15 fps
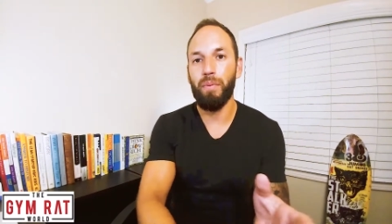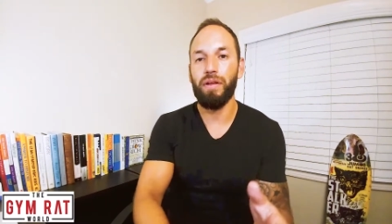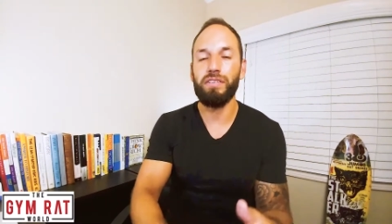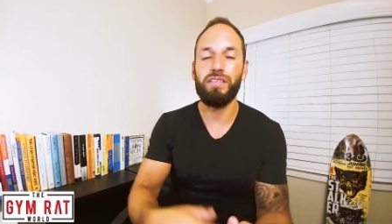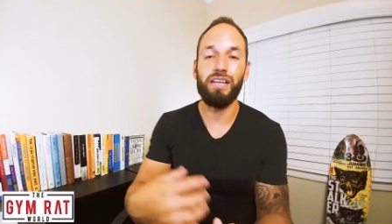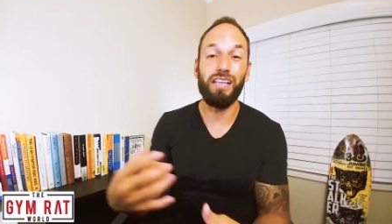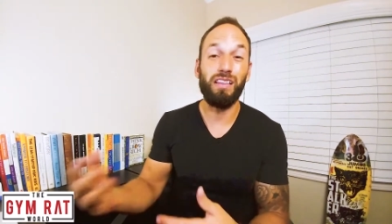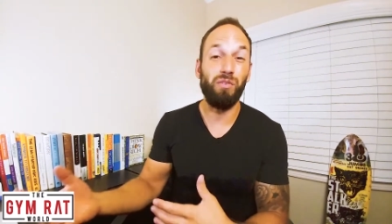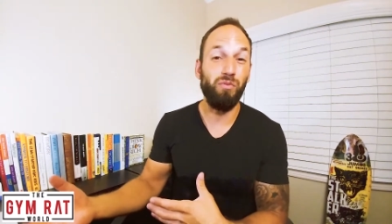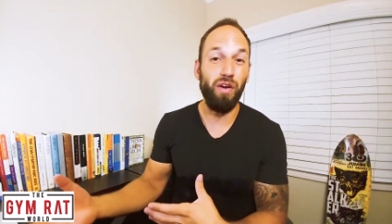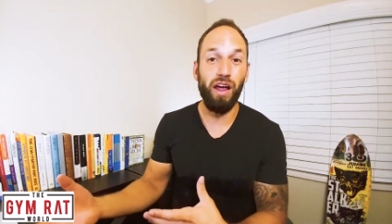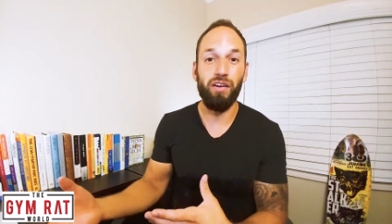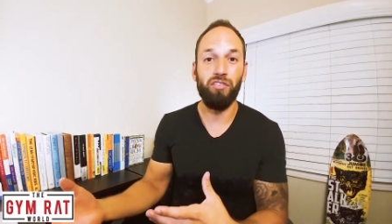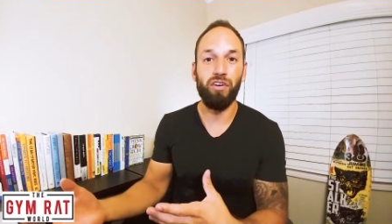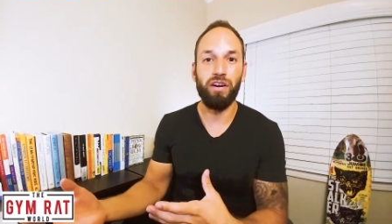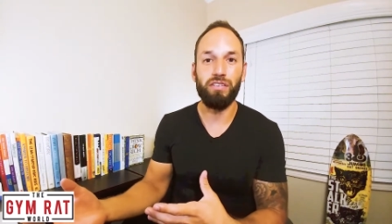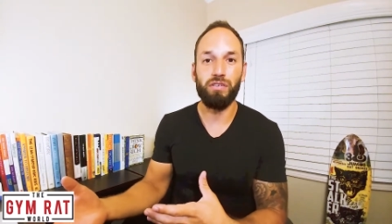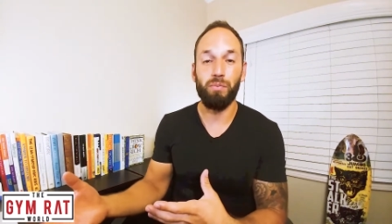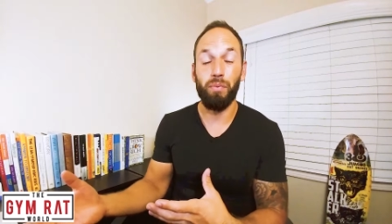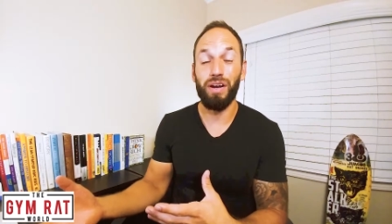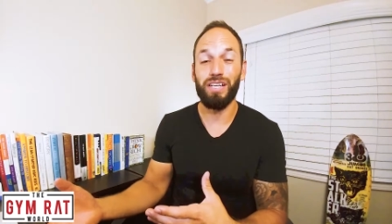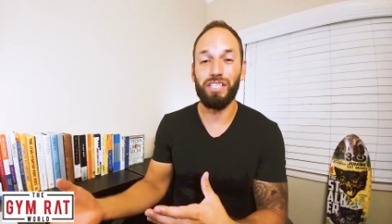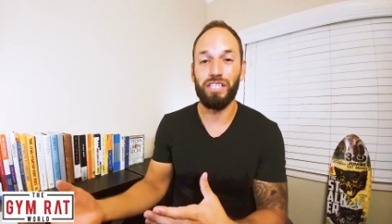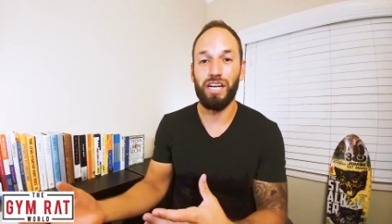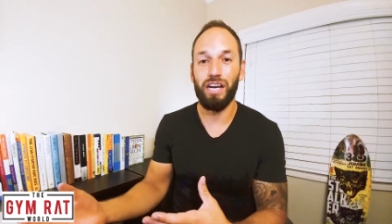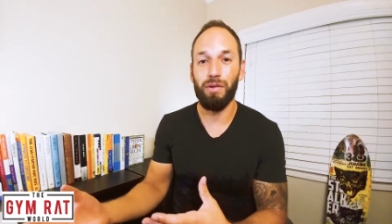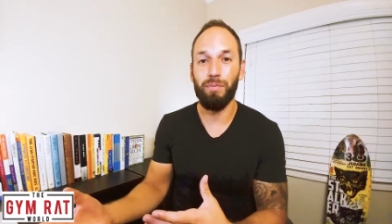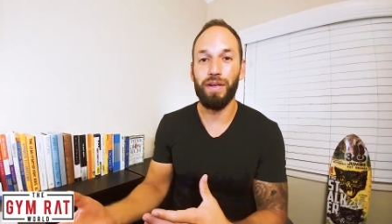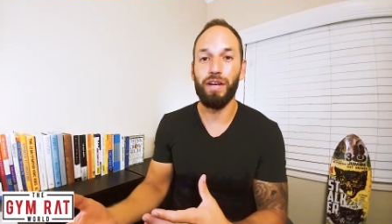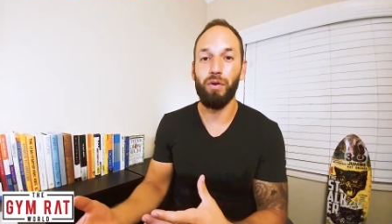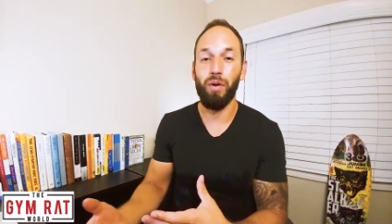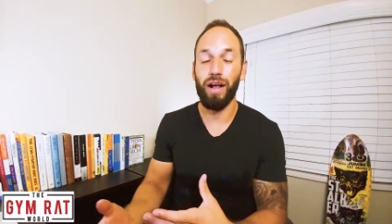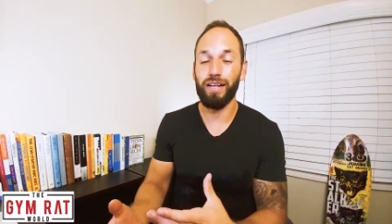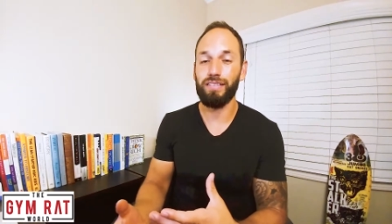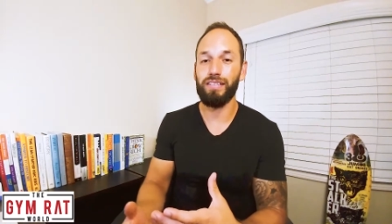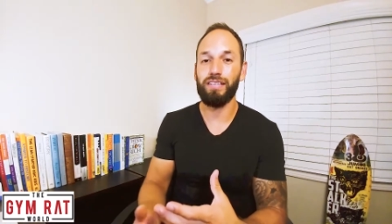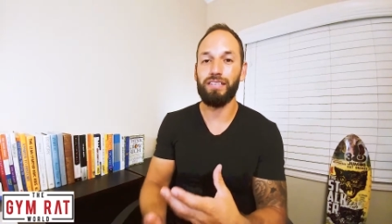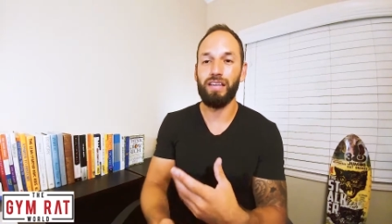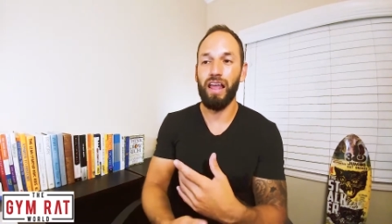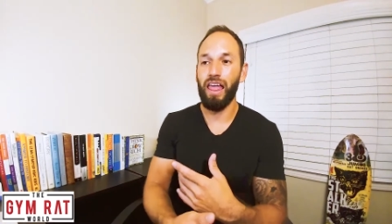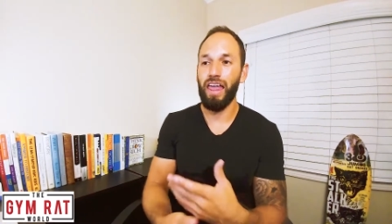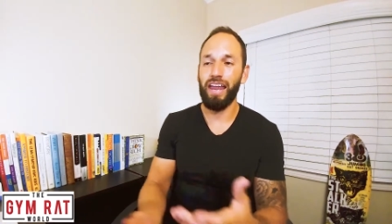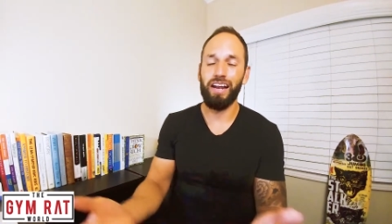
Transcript: plus you get the 5 grams of branched chain amino acids,